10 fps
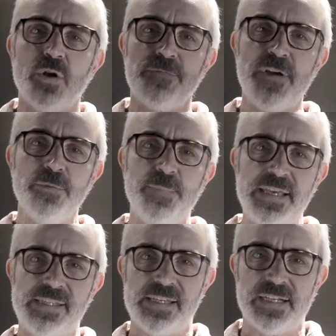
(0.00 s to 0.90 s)
on a very
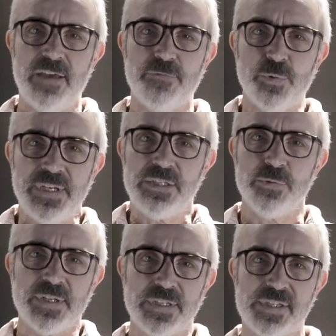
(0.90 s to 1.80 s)
basic level, we need
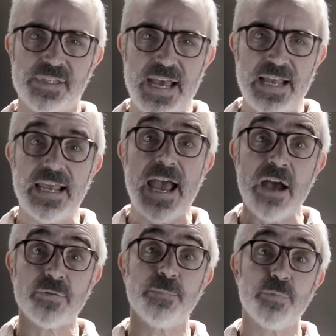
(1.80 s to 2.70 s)
to understand
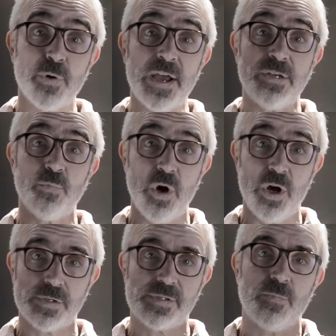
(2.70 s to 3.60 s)
how the brain
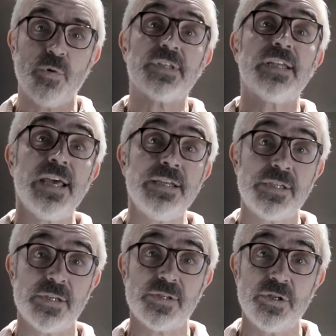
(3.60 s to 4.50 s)
works and what the
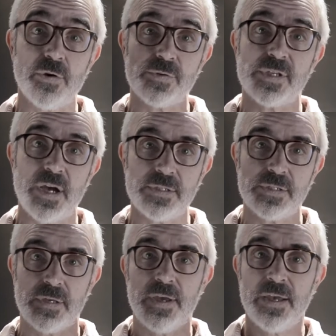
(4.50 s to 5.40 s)
latest
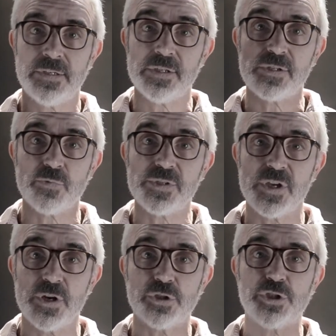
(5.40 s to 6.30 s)
neuroscientist
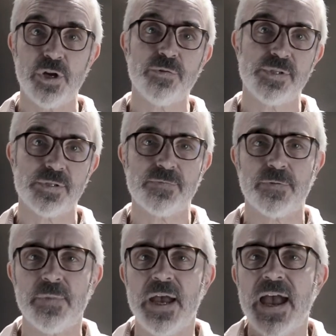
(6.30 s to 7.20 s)
research shows us
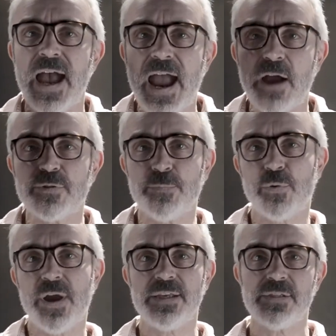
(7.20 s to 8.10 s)
from how the
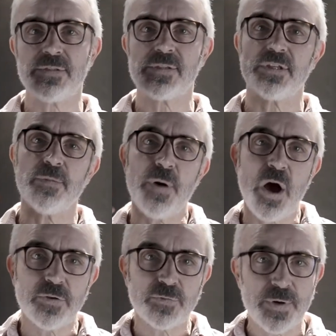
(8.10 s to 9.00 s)
brains and the
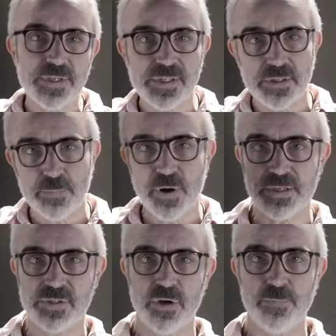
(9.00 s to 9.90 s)
pathways in the
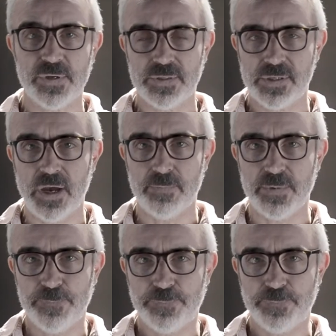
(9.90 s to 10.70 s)
brains opens up.